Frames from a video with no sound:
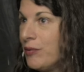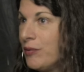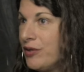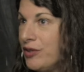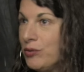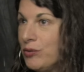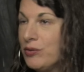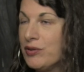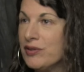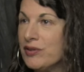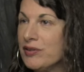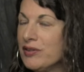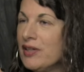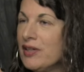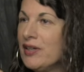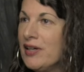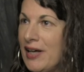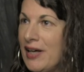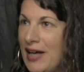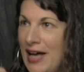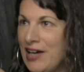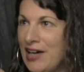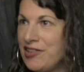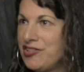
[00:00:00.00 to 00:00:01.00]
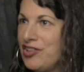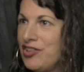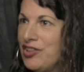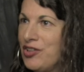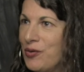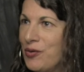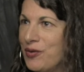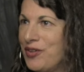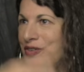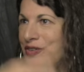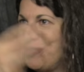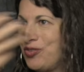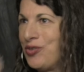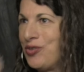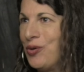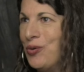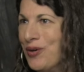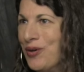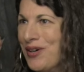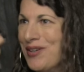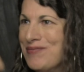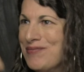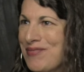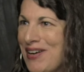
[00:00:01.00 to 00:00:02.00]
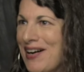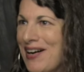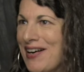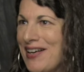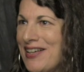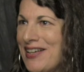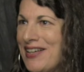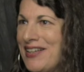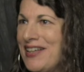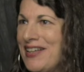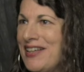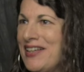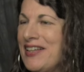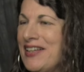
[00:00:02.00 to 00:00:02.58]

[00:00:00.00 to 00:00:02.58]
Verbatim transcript: where you can actually go in a store and buy it.